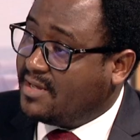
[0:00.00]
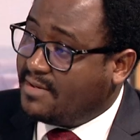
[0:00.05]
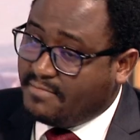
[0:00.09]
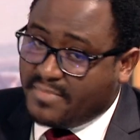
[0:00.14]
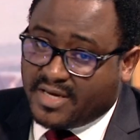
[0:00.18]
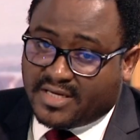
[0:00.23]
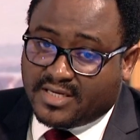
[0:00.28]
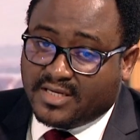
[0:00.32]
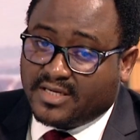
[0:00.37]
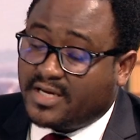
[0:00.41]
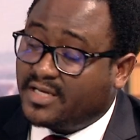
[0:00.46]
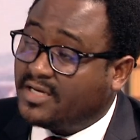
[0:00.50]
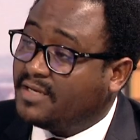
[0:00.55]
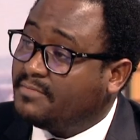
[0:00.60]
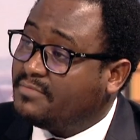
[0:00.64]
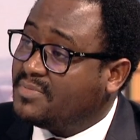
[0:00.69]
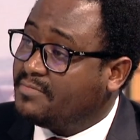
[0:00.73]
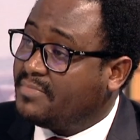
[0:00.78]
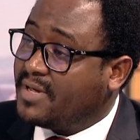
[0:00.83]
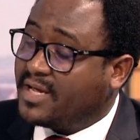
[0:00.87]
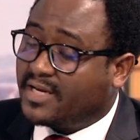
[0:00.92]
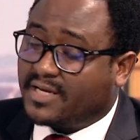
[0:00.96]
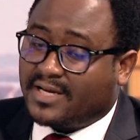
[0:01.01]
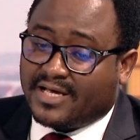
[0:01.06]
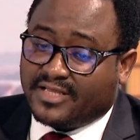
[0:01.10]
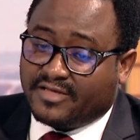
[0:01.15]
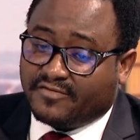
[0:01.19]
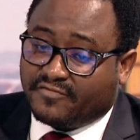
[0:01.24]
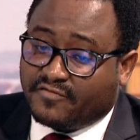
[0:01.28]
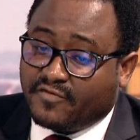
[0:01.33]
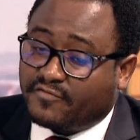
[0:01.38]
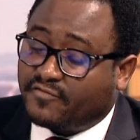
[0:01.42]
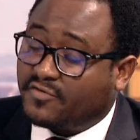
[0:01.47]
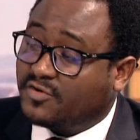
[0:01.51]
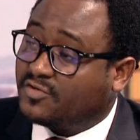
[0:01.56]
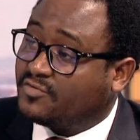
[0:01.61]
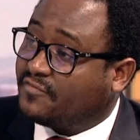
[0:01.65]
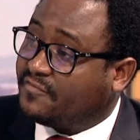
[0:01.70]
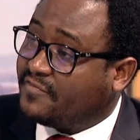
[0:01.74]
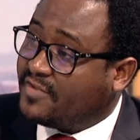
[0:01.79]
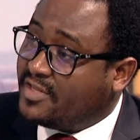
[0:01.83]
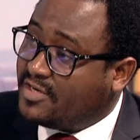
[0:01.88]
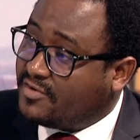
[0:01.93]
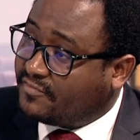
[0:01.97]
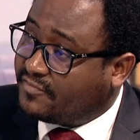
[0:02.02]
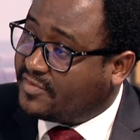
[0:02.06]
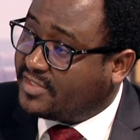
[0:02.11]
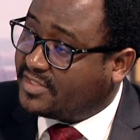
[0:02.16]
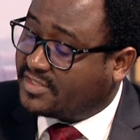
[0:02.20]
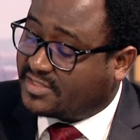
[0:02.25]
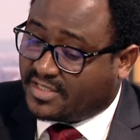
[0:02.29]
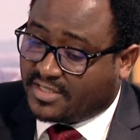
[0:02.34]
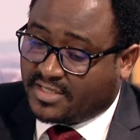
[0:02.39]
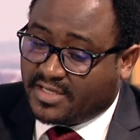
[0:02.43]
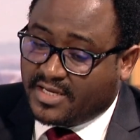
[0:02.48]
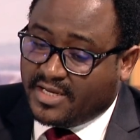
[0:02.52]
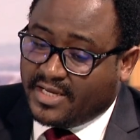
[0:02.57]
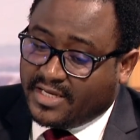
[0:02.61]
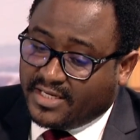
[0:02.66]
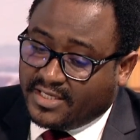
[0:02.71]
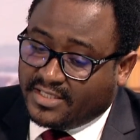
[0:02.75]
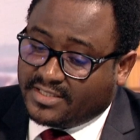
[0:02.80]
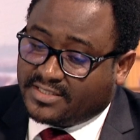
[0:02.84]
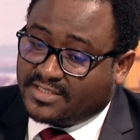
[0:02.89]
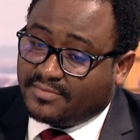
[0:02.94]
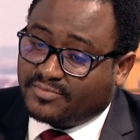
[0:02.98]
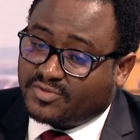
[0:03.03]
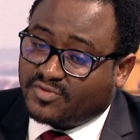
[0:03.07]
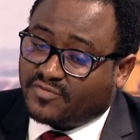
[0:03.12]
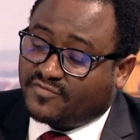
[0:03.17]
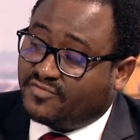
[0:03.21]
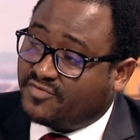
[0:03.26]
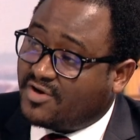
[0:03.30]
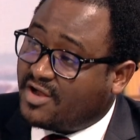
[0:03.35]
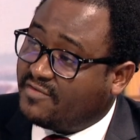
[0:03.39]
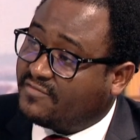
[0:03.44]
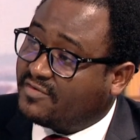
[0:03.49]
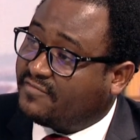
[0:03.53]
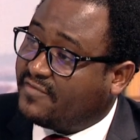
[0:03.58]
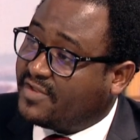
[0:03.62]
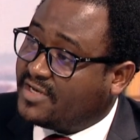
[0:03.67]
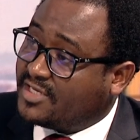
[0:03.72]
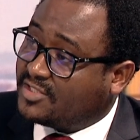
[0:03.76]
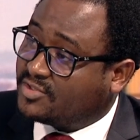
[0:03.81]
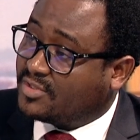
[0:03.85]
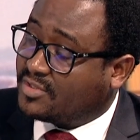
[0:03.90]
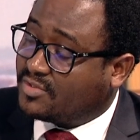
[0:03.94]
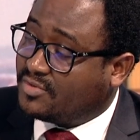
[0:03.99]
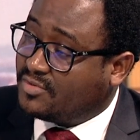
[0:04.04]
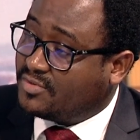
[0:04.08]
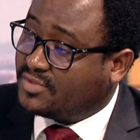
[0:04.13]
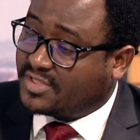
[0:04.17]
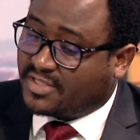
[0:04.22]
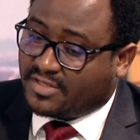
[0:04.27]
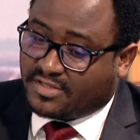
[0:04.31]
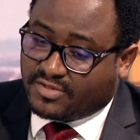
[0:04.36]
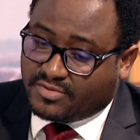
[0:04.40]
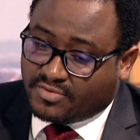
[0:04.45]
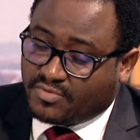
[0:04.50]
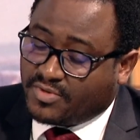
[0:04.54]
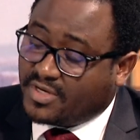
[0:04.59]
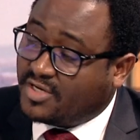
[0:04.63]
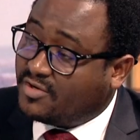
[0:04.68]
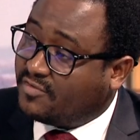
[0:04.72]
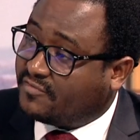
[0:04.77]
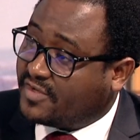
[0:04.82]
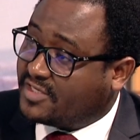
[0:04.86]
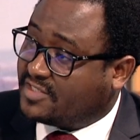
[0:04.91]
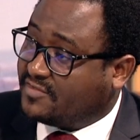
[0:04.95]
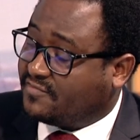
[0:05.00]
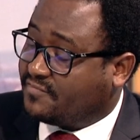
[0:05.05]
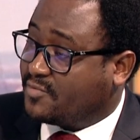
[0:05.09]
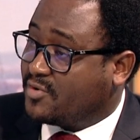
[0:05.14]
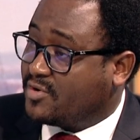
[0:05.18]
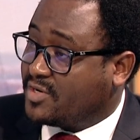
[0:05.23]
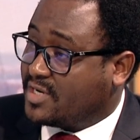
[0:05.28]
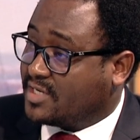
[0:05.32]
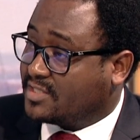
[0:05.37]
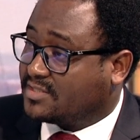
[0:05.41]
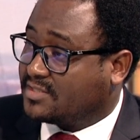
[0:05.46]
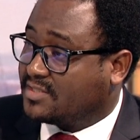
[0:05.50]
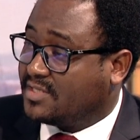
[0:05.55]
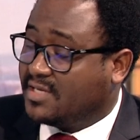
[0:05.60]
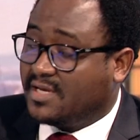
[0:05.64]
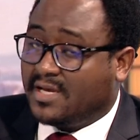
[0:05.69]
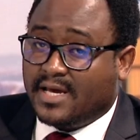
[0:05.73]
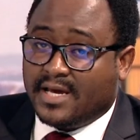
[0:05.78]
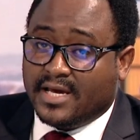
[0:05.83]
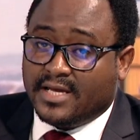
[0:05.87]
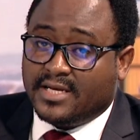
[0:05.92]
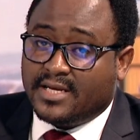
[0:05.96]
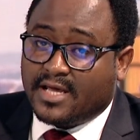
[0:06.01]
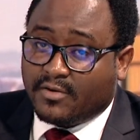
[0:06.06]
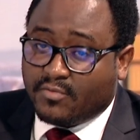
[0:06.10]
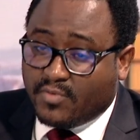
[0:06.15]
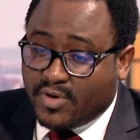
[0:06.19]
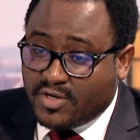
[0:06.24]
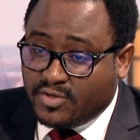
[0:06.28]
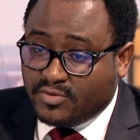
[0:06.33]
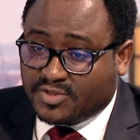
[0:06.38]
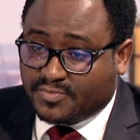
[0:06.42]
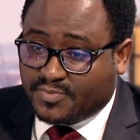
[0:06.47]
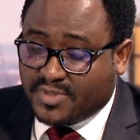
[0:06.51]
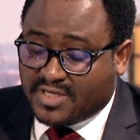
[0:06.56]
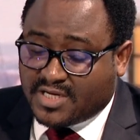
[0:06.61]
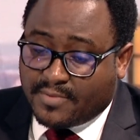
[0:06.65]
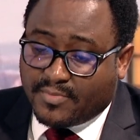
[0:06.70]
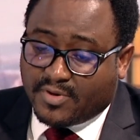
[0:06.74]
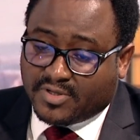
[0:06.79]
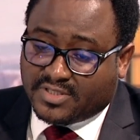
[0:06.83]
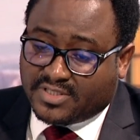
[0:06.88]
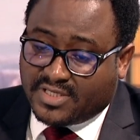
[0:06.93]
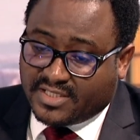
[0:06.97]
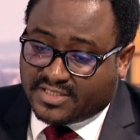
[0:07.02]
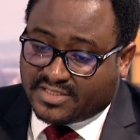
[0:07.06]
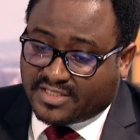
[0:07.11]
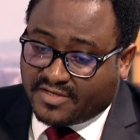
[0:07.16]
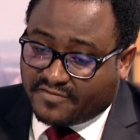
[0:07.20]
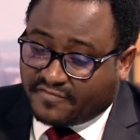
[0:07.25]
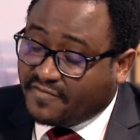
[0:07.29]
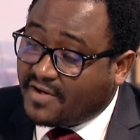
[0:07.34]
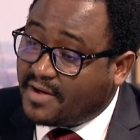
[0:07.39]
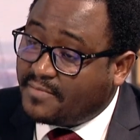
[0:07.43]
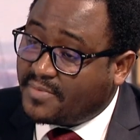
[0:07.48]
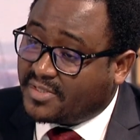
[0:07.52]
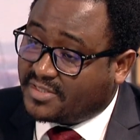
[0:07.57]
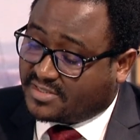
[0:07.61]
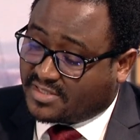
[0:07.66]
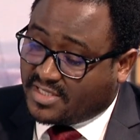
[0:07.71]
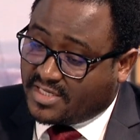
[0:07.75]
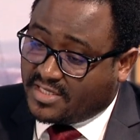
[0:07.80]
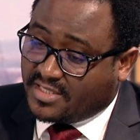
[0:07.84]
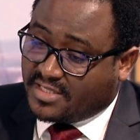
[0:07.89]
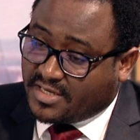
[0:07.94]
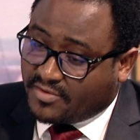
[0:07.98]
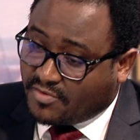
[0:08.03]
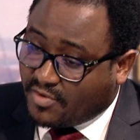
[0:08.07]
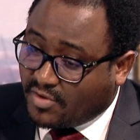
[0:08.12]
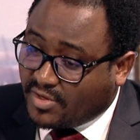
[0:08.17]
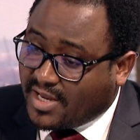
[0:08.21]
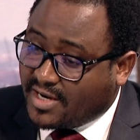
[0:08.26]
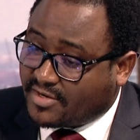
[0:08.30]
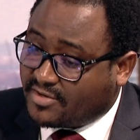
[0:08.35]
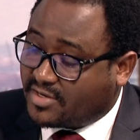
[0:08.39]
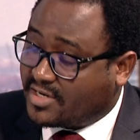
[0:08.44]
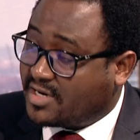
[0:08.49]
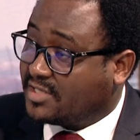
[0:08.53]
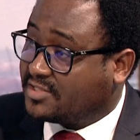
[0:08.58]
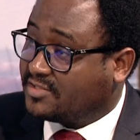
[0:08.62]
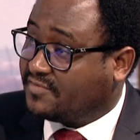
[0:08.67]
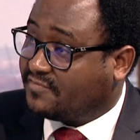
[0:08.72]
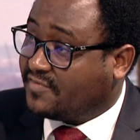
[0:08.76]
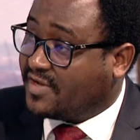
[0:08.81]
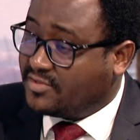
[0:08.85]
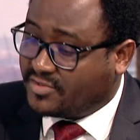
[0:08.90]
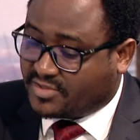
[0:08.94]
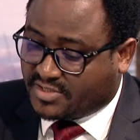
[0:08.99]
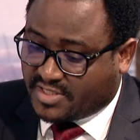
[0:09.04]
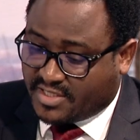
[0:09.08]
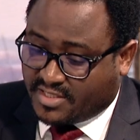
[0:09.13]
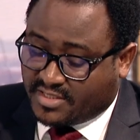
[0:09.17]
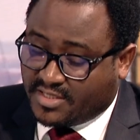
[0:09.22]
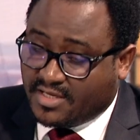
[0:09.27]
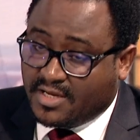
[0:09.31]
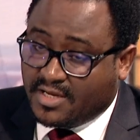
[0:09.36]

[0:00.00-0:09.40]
making N M B Bank at the forefront of innovation in terms of driving financial inclusion through innovative products. And uh, when you speak about, let's say, farmers and the whole agriculture value chain,